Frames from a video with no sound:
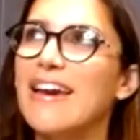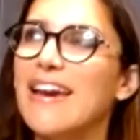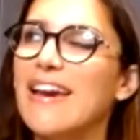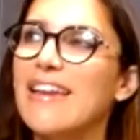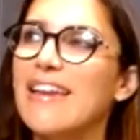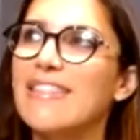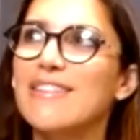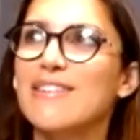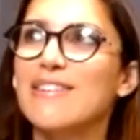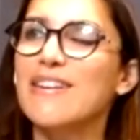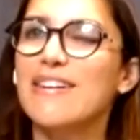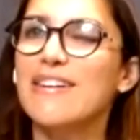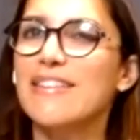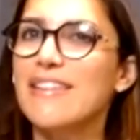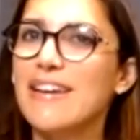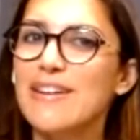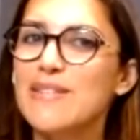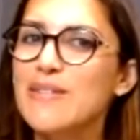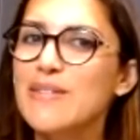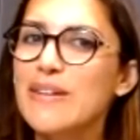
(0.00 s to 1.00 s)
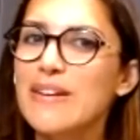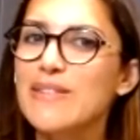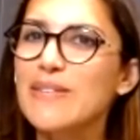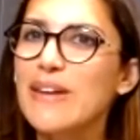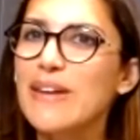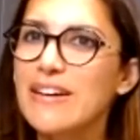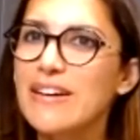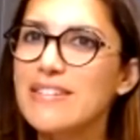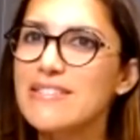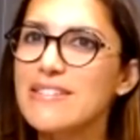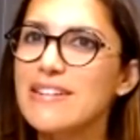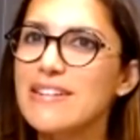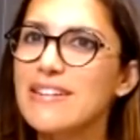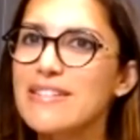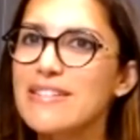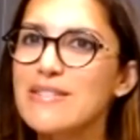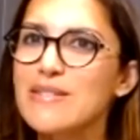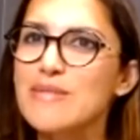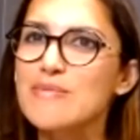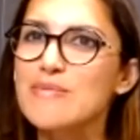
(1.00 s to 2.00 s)
And they're all like, we all
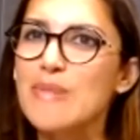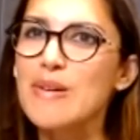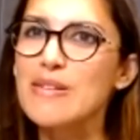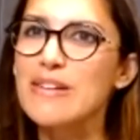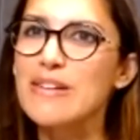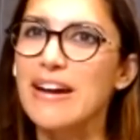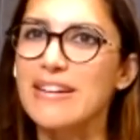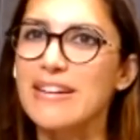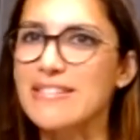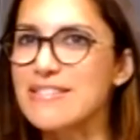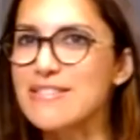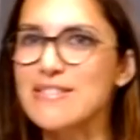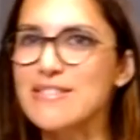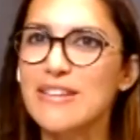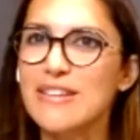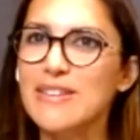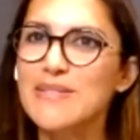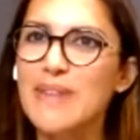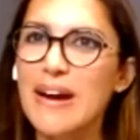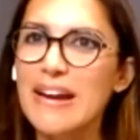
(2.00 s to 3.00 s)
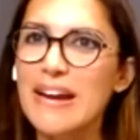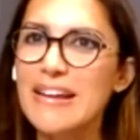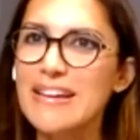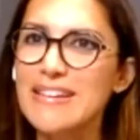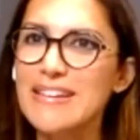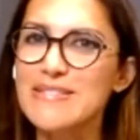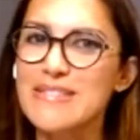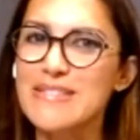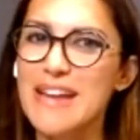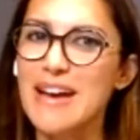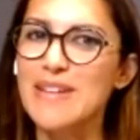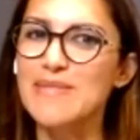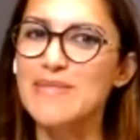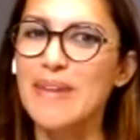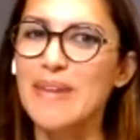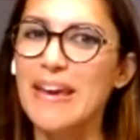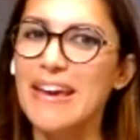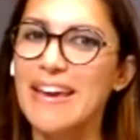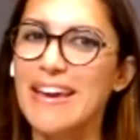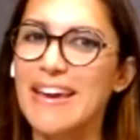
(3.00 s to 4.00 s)
started doing Botox. And she's like, why didn't you tell
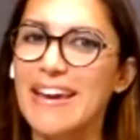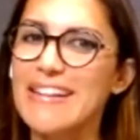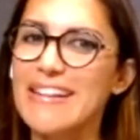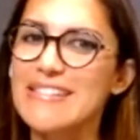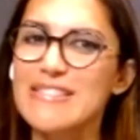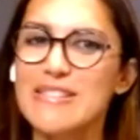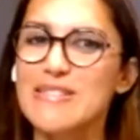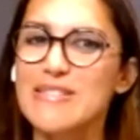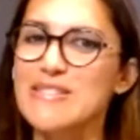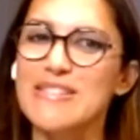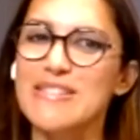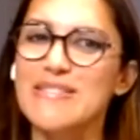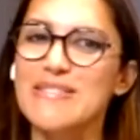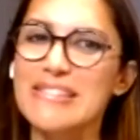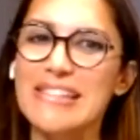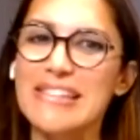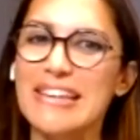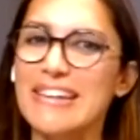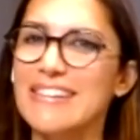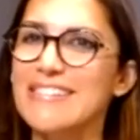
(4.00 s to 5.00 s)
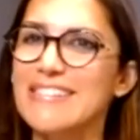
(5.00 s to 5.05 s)
me? And so she was like